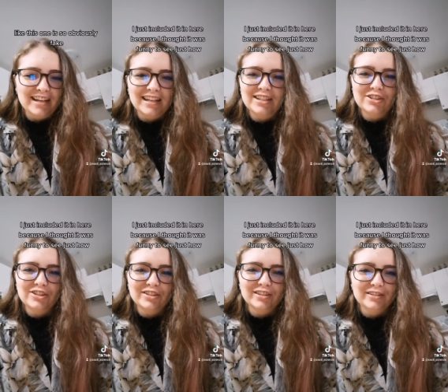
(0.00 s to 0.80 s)
I just
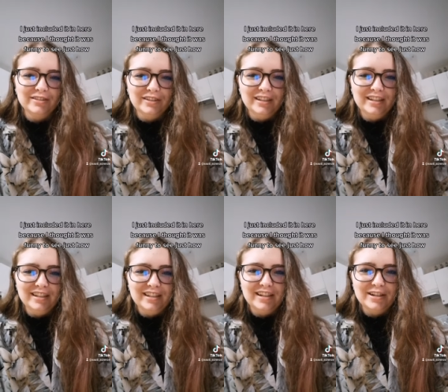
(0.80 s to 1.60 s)
included it
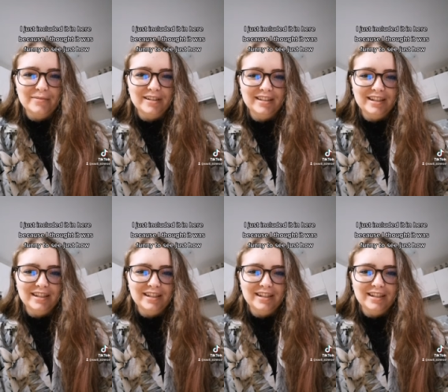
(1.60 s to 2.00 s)
in here because